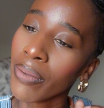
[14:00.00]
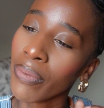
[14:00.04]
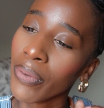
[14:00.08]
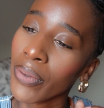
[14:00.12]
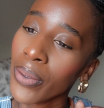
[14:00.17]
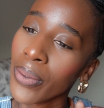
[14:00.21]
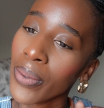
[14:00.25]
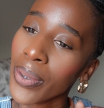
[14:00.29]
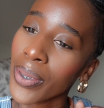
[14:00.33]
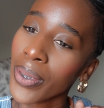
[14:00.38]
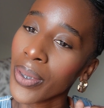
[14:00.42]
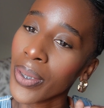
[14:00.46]

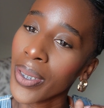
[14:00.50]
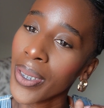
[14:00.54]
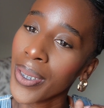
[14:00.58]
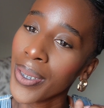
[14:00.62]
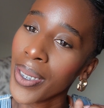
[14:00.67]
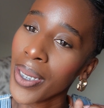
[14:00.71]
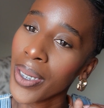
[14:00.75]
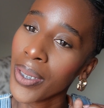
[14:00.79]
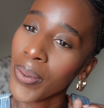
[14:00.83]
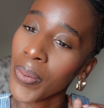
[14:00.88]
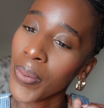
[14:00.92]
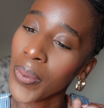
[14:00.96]
viewers, gonna
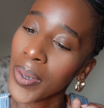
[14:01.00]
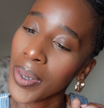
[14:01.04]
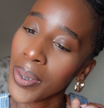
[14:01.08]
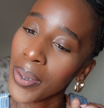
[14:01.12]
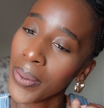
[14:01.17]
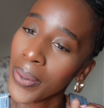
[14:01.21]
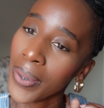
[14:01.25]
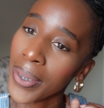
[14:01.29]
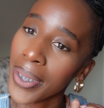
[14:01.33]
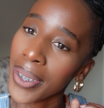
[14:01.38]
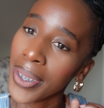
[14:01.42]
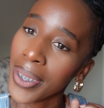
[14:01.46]
take you
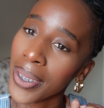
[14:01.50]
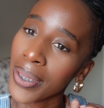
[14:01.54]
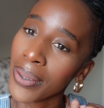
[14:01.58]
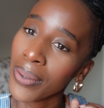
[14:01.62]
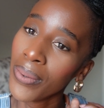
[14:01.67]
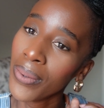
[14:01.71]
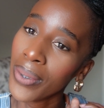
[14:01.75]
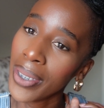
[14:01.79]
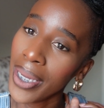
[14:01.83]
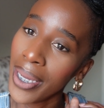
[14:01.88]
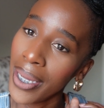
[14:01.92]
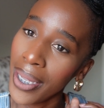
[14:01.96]
seriously.
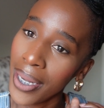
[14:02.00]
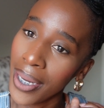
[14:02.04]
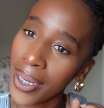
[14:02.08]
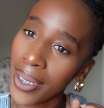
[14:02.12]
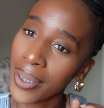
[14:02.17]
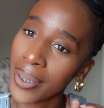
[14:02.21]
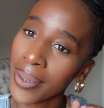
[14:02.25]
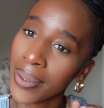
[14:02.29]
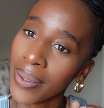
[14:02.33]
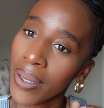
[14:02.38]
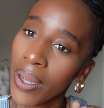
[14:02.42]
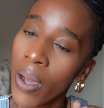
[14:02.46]
You get
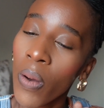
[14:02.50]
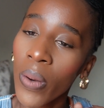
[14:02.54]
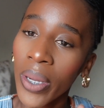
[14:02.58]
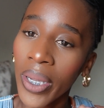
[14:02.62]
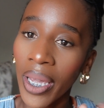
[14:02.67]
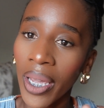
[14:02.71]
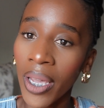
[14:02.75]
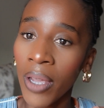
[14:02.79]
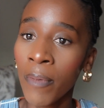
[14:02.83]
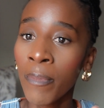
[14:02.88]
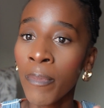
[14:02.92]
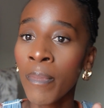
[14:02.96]
it?
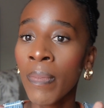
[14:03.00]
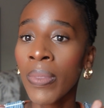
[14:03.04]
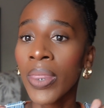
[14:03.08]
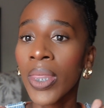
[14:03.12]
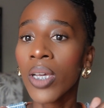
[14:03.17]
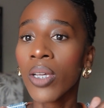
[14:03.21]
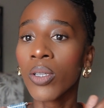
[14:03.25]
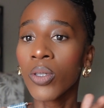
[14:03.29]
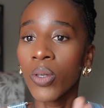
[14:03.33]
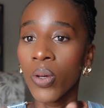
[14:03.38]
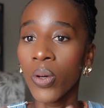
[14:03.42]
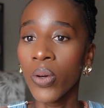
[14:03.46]
Okay,
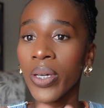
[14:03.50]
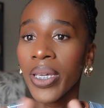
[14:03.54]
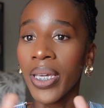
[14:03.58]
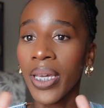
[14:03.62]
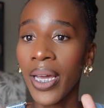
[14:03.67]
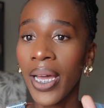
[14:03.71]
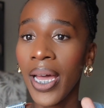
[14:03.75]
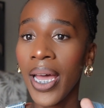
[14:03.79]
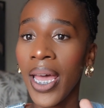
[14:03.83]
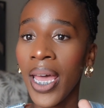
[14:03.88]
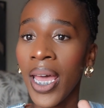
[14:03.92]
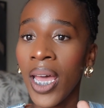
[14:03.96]
so here
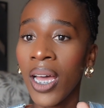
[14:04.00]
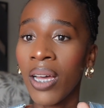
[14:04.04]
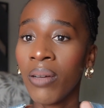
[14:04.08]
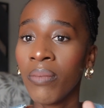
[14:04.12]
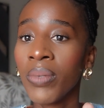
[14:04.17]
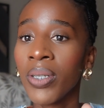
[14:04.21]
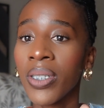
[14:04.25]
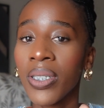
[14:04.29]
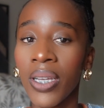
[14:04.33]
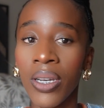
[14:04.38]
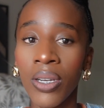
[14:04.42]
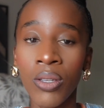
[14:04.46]
I
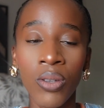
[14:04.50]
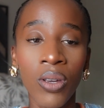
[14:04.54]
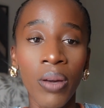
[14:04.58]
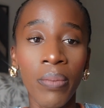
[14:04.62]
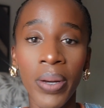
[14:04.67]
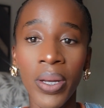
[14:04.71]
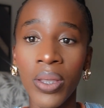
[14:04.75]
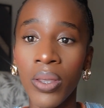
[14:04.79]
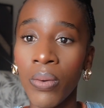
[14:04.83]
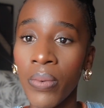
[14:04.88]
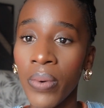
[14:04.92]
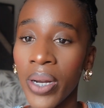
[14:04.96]
am telling you
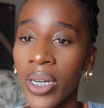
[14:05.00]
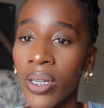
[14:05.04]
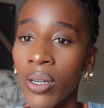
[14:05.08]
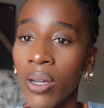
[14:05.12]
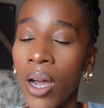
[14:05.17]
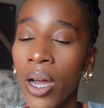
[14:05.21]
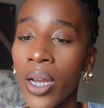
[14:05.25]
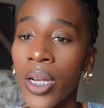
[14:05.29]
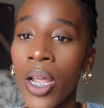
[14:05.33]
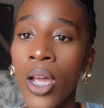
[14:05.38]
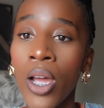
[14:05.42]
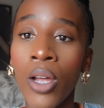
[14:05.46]
about the rate
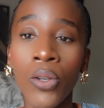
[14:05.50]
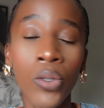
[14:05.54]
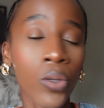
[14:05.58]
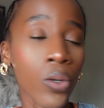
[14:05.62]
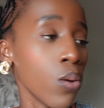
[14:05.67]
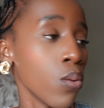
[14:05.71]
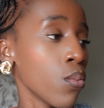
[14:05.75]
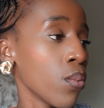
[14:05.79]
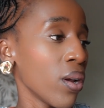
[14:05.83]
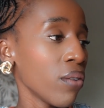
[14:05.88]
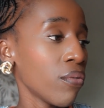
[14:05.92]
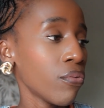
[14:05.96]
card.
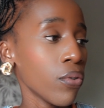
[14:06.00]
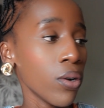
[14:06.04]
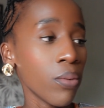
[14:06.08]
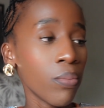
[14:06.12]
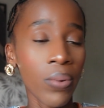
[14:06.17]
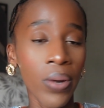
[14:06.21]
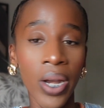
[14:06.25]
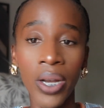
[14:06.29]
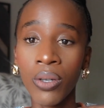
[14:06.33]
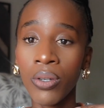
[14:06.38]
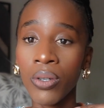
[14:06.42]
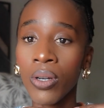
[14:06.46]
Don't wait for a
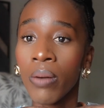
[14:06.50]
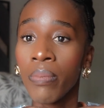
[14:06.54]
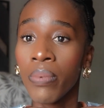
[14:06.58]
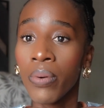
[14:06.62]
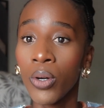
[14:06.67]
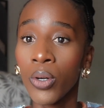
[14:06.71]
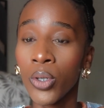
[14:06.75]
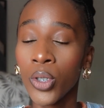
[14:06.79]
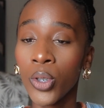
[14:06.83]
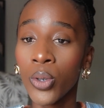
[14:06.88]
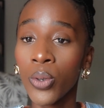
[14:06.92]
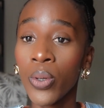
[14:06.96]
brand to
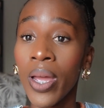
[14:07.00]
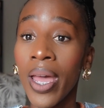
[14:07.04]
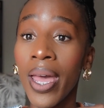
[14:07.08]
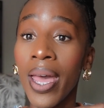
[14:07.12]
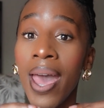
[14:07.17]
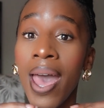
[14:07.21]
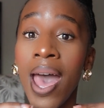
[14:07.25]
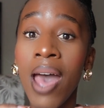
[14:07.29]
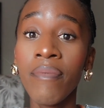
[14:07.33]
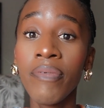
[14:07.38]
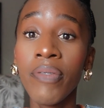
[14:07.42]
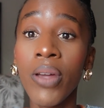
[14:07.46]
approach you.
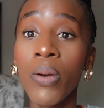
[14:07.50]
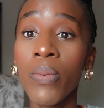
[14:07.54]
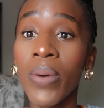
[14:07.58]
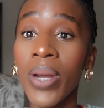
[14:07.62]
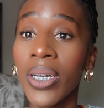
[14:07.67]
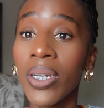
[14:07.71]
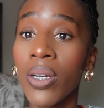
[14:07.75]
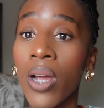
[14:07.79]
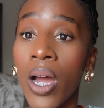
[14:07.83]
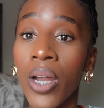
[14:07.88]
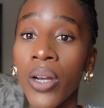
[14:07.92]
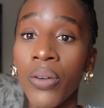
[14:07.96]
Have your
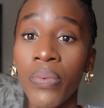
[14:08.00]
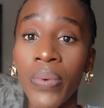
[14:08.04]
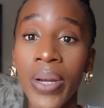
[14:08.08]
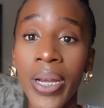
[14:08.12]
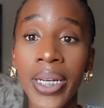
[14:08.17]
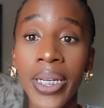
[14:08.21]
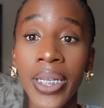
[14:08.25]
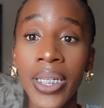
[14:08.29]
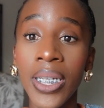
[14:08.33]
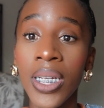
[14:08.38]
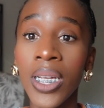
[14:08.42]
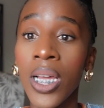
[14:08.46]
rate card
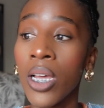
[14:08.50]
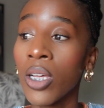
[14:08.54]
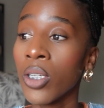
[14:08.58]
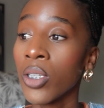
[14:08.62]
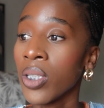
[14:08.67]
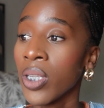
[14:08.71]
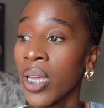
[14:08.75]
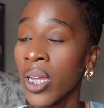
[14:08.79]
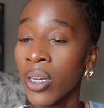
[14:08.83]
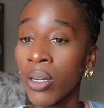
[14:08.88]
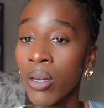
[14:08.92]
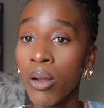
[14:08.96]
ready.
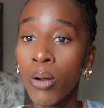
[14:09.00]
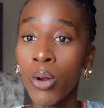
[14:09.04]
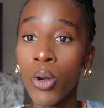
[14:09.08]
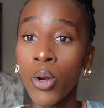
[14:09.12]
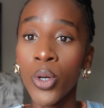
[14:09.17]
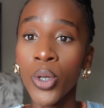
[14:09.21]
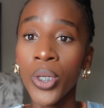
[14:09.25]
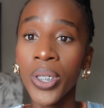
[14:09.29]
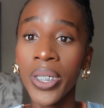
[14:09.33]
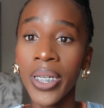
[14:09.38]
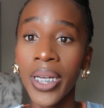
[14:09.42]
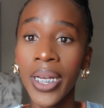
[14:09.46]
Start
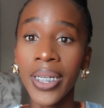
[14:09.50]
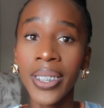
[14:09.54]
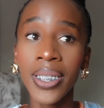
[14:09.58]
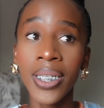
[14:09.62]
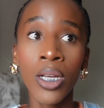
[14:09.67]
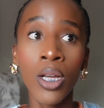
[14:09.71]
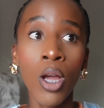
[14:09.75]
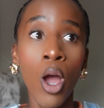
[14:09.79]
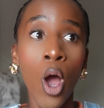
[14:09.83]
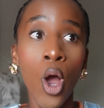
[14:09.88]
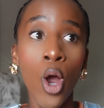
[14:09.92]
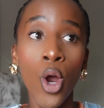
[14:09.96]

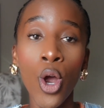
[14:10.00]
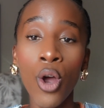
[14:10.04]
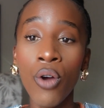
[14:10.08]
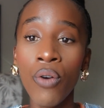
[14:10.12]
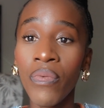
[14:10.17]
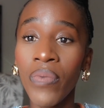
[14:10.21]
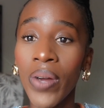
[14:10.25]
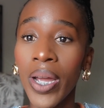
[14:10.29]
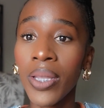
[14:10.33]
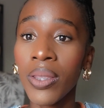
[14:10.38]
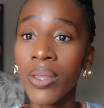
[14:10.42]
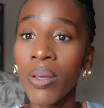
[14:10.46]
negotiating. Go
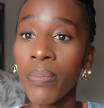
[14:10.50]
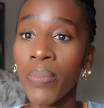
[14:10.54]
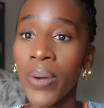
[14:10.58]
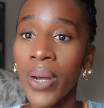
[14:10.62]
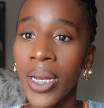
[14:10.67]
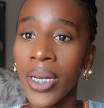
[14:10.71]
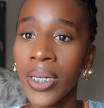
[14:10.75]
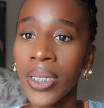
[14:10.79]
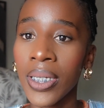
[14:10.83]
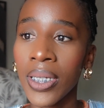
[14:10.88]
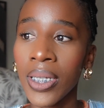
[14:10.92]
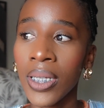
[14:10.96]
find the
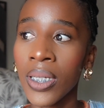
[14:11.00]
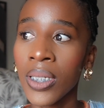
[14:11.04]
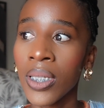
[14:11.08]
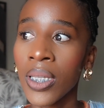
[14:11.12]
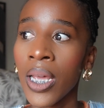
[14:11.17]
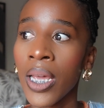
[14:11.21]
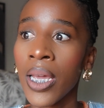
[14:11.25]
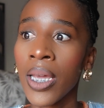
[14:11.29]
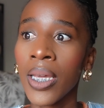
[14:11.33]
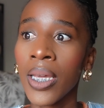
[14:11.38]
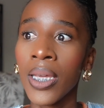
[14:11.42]
brand deals.